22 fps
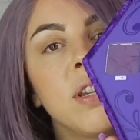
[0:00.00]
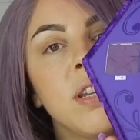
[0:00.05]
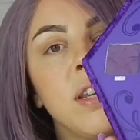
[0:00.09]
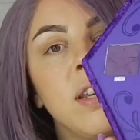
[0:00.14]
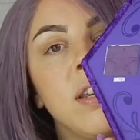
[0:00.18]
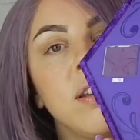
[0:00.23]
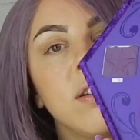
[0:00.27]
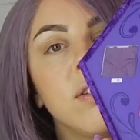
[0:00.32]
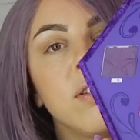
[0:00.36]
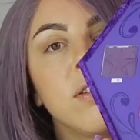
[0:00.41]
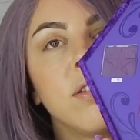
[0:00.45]

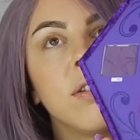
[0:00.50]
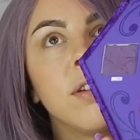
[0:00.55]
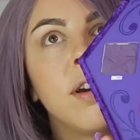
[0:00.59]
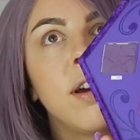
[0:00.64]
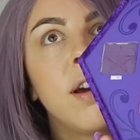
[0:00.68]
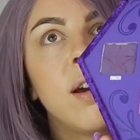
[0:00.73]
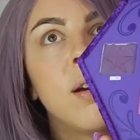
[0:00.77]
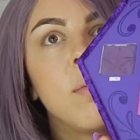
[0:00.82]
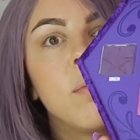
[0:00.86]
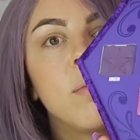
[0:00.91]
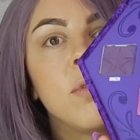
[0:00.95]

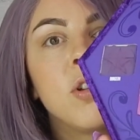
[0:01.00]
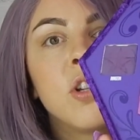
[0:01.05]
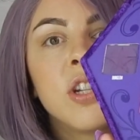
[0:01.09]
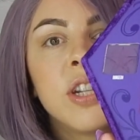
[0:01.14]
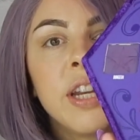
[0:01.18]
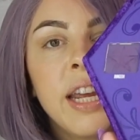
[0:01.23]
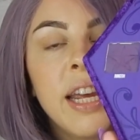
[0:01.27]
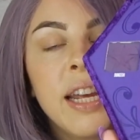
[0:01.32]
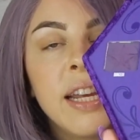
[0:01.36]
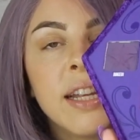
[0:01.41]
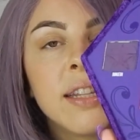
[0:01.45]
teal
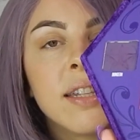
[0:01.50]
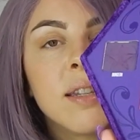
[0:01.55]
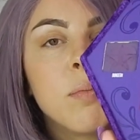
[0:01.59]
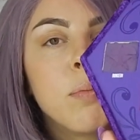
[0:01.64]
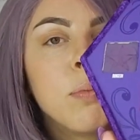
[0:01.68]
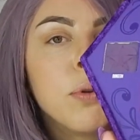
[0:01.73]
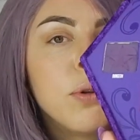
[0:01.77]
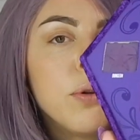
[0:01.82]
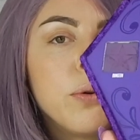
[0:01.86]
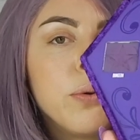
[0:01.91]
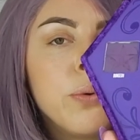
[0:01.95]
shades,
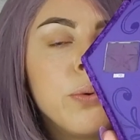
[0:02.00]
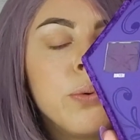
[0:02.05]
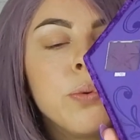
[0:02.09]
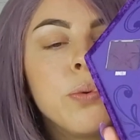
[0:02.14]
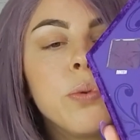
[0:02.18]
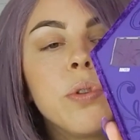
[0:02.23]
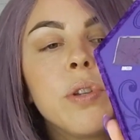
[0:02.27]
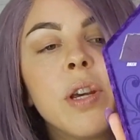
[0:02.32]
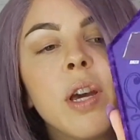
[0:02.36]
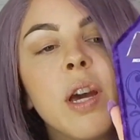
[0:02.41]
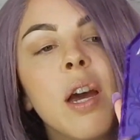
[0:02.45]

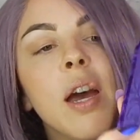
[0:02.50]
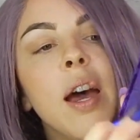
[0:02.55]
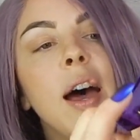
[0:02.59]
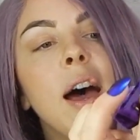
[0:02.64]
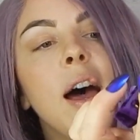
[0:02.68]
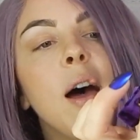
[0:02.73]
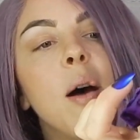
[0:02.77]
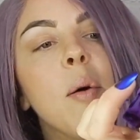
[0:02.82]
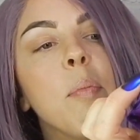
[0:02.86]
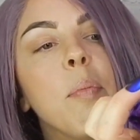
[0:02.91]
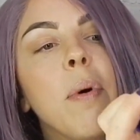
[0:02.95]
blues,
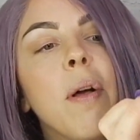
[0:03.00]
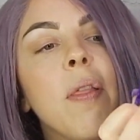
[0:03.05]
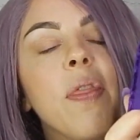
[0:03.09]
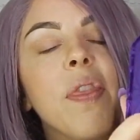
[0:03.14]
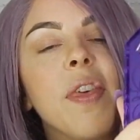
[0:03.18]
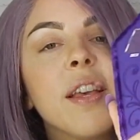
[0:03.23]
but